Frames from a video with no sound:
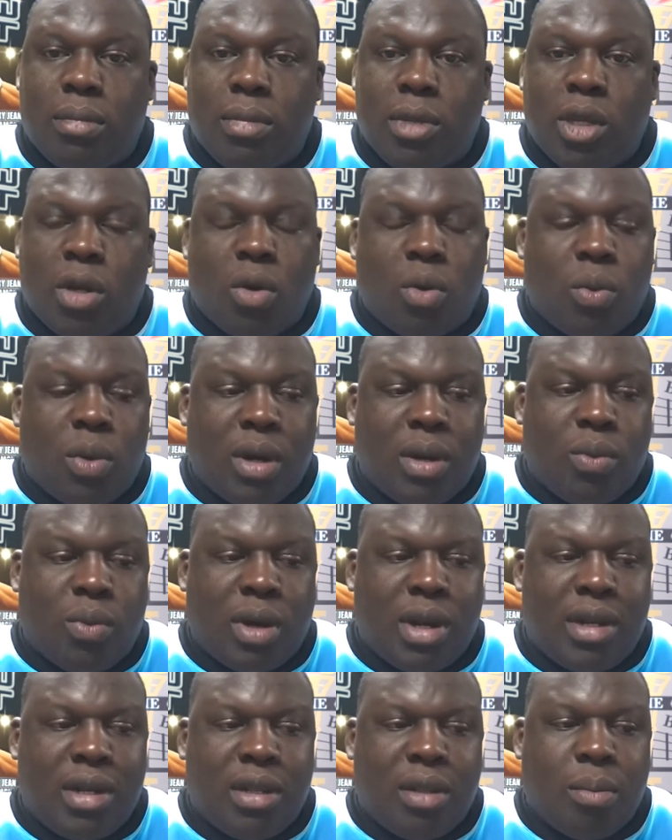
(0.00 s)

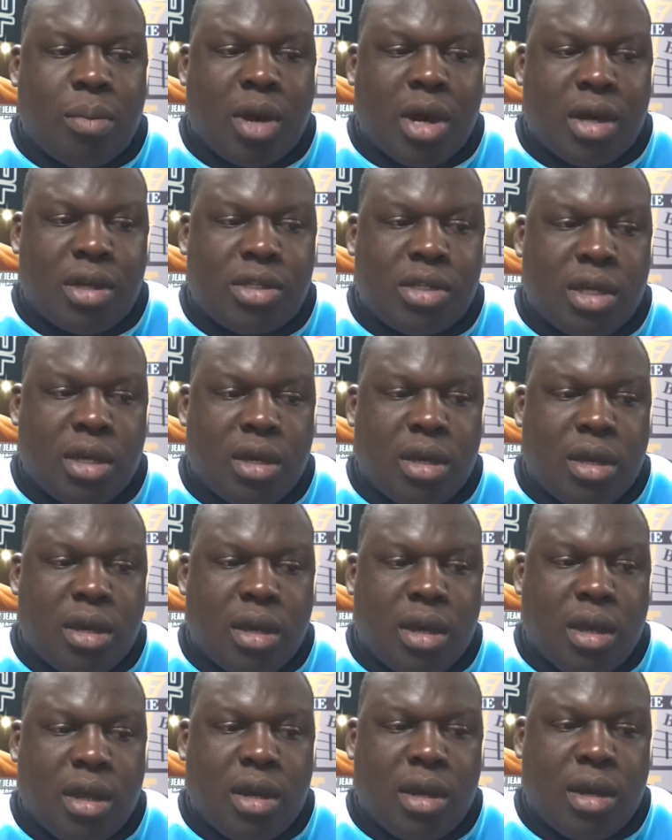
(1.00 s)
I deal in boxing
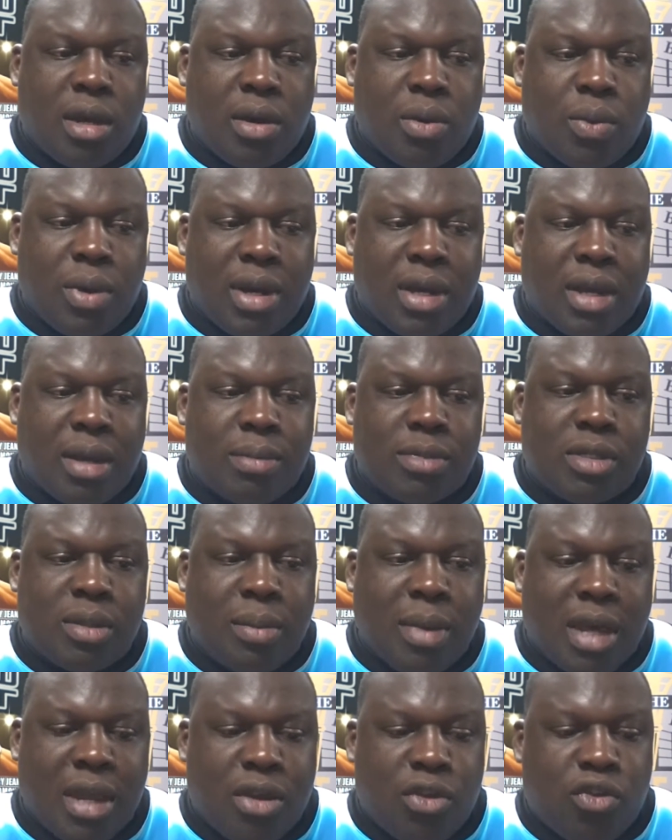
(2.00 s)
and when it comes to
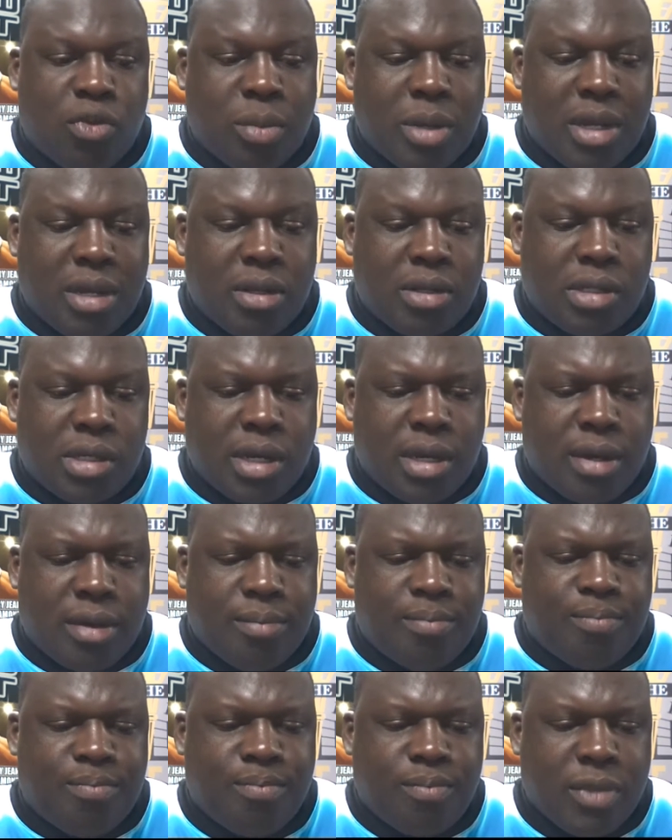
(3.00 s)
management,
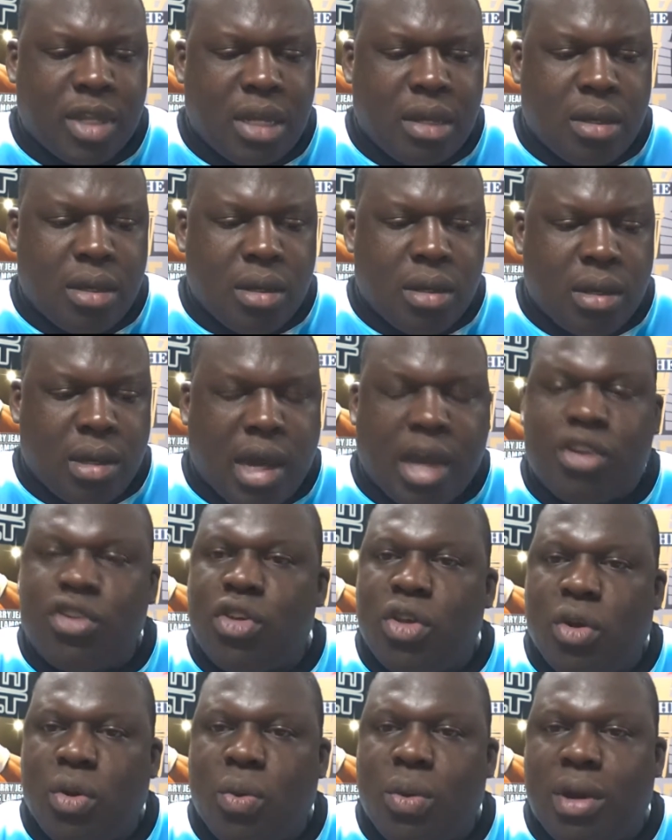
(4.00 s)

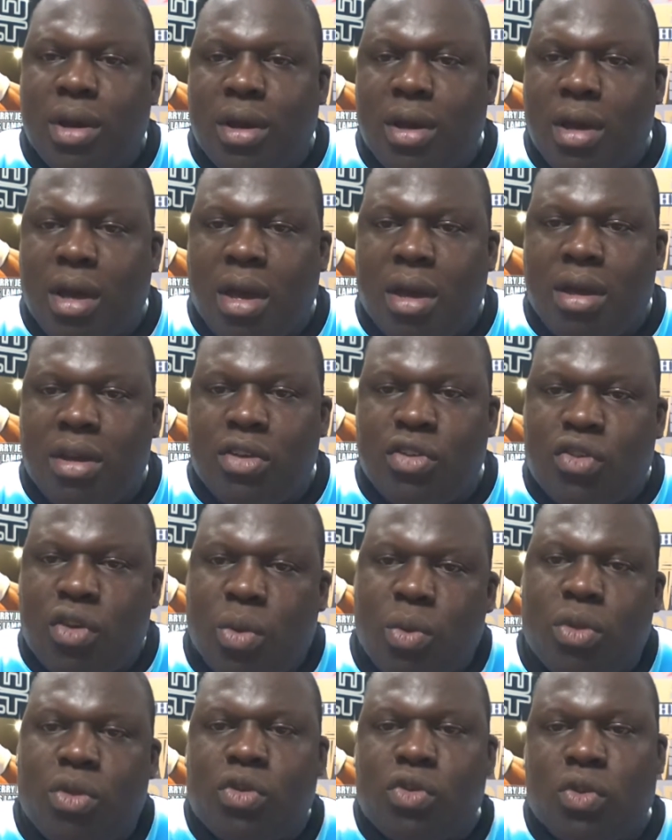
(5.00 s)
actually, you know what? I'm going to
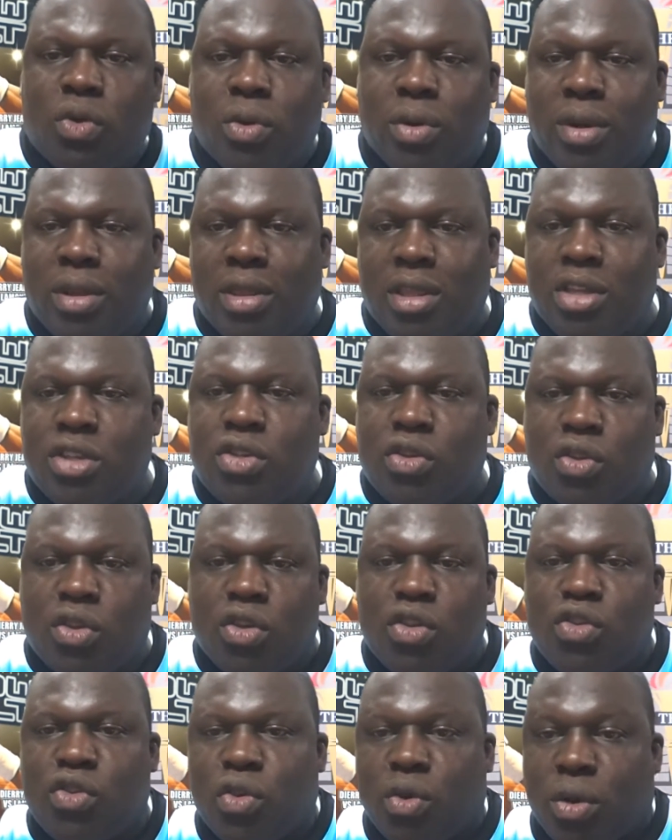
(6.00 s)
start with a story. This
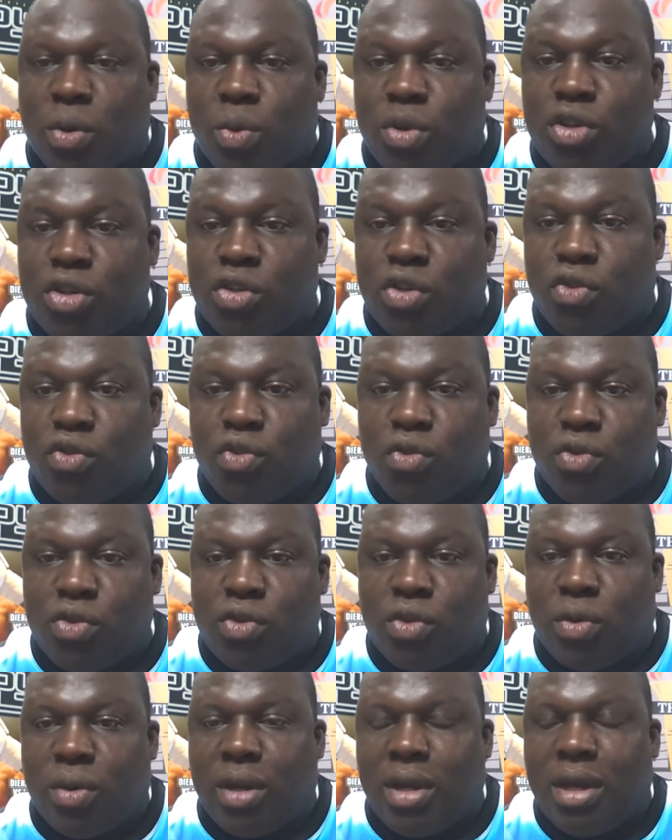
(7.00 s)
story, which is a true
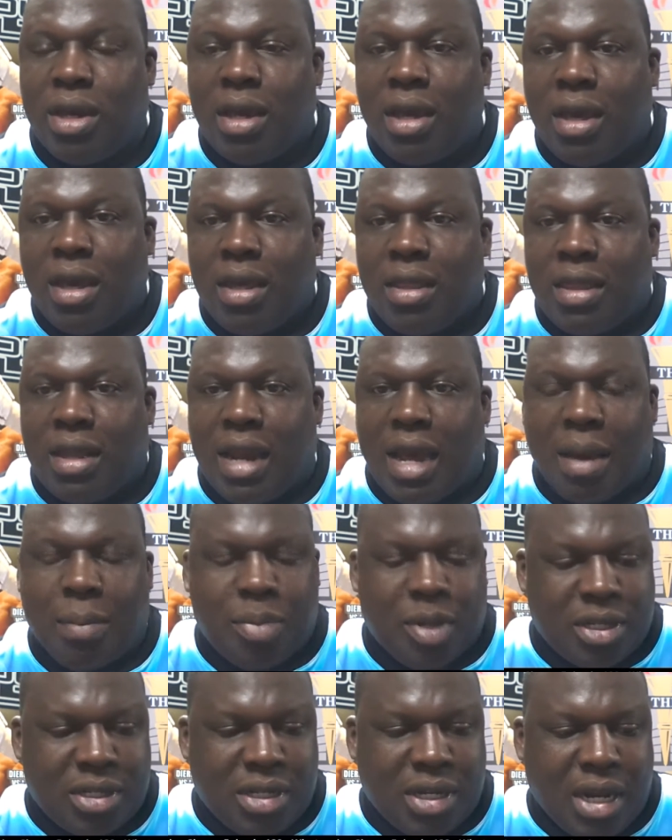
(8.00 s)
story that
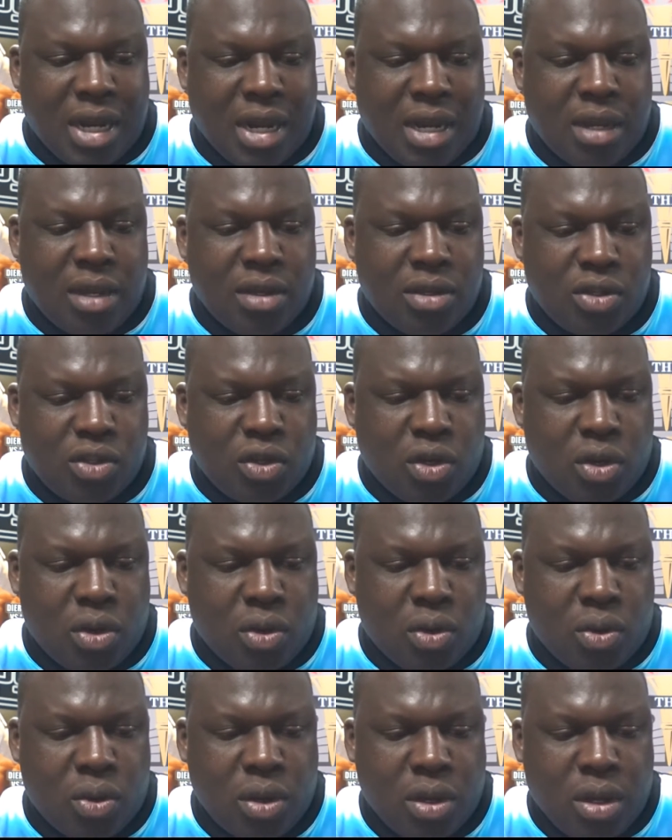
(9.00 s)
happened today.
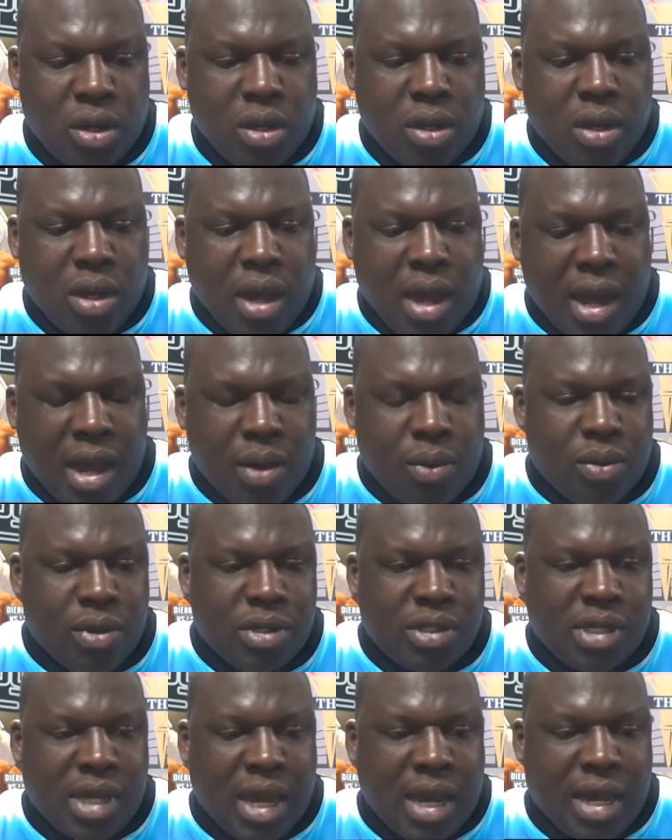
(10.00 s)
So I
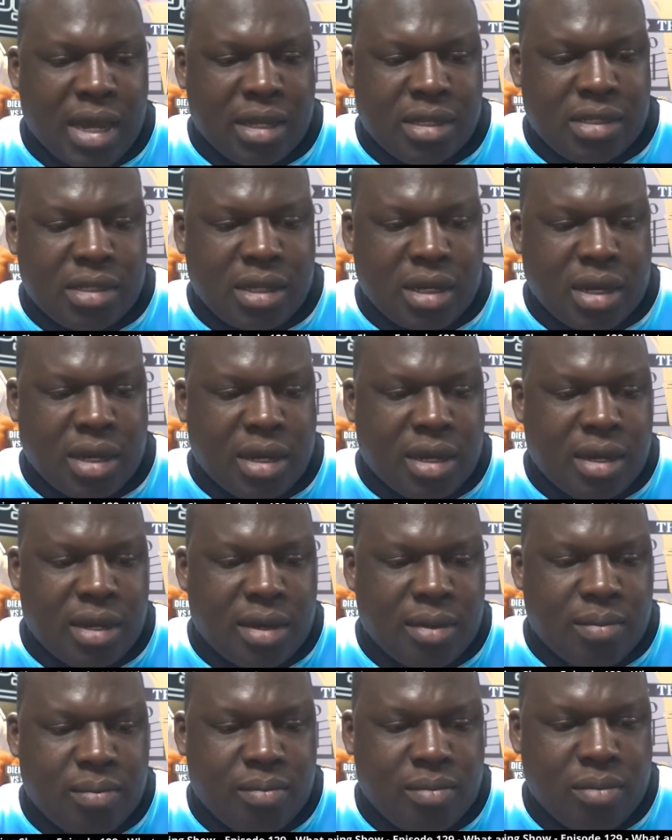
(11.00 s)
was at
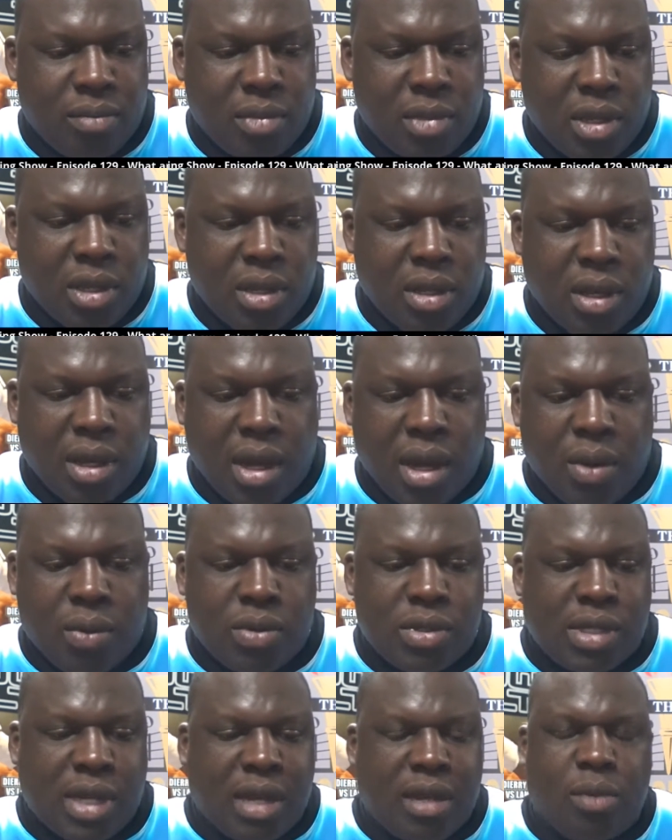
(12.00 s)

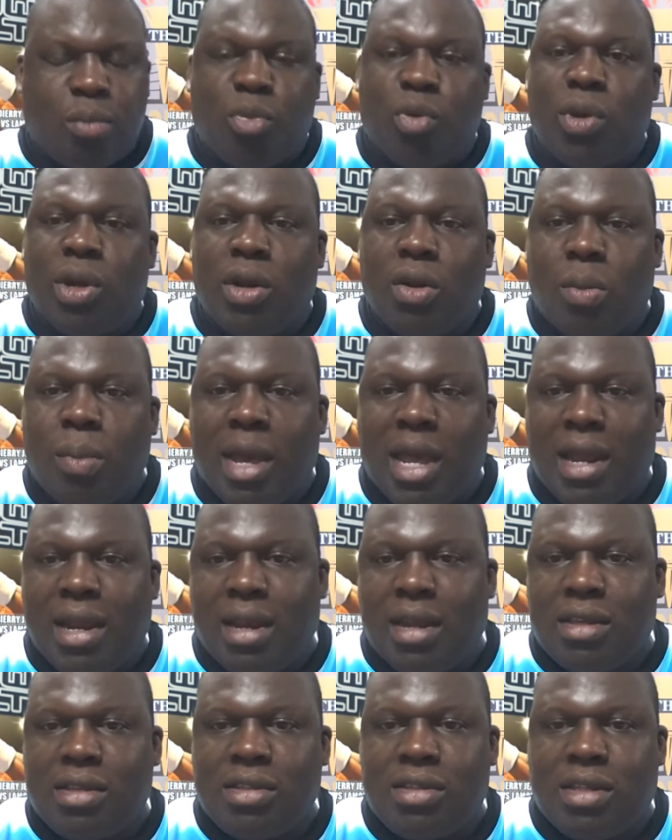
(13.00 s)
Burrito
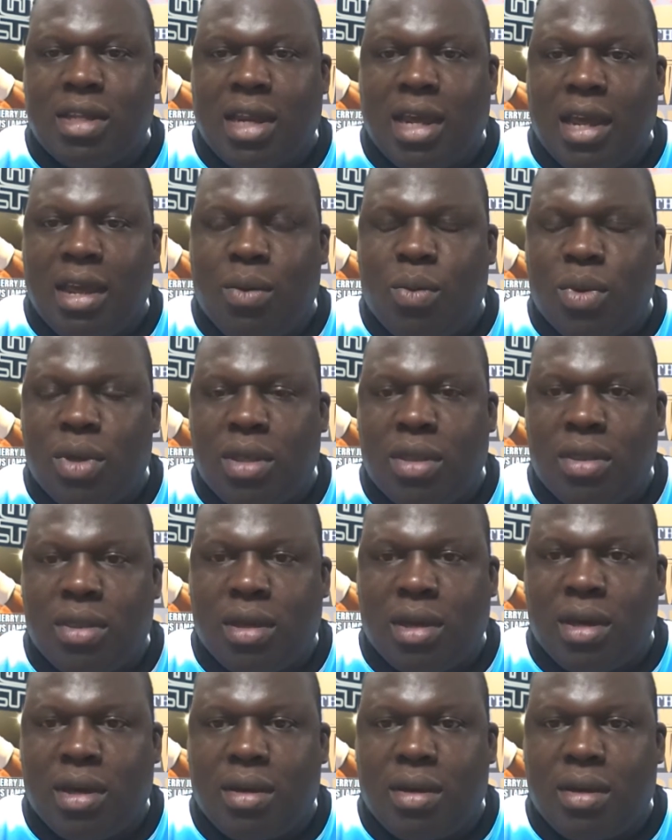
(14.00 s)
Bandits today with